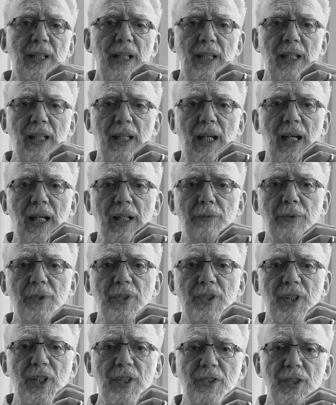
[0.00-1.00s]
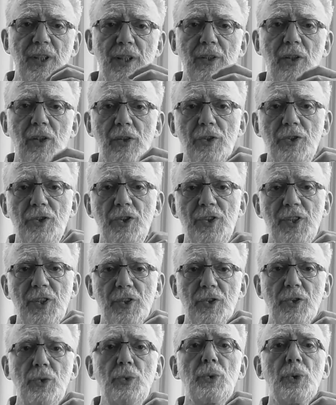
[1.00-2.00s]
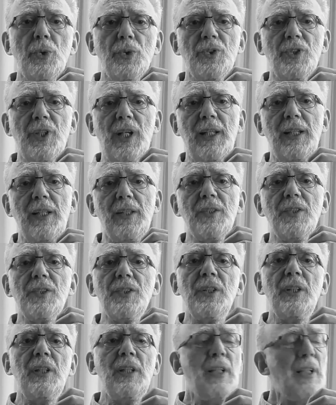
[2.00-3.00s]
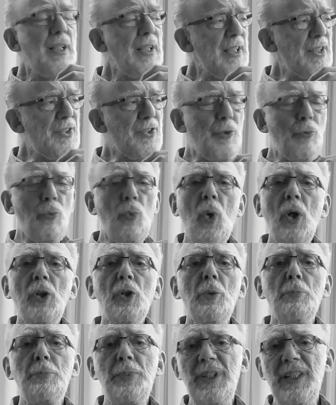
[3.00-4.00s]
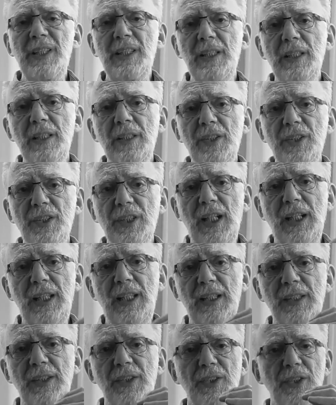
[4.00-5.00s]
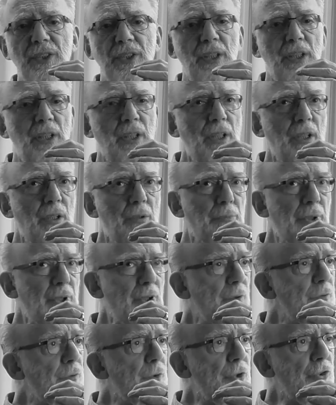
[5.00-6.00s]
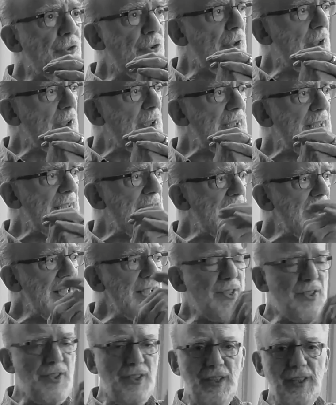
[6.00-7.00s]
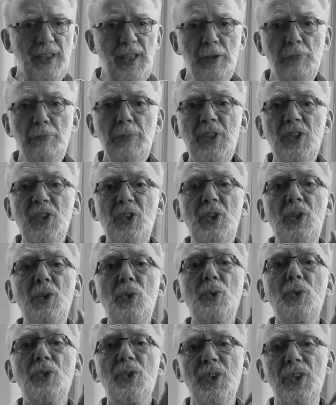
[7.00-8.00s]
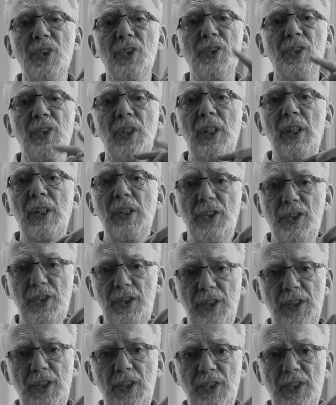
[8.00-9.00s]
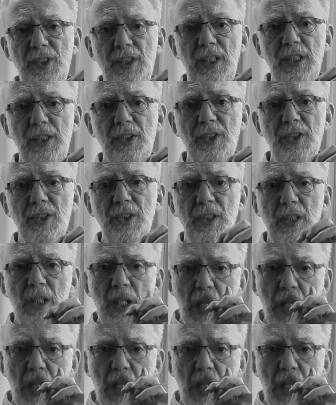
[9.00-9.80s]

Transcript: day, I would say psychology is a pseudoscience. It's a wannabe science, but unfortunately it isn't. It misuses statistics.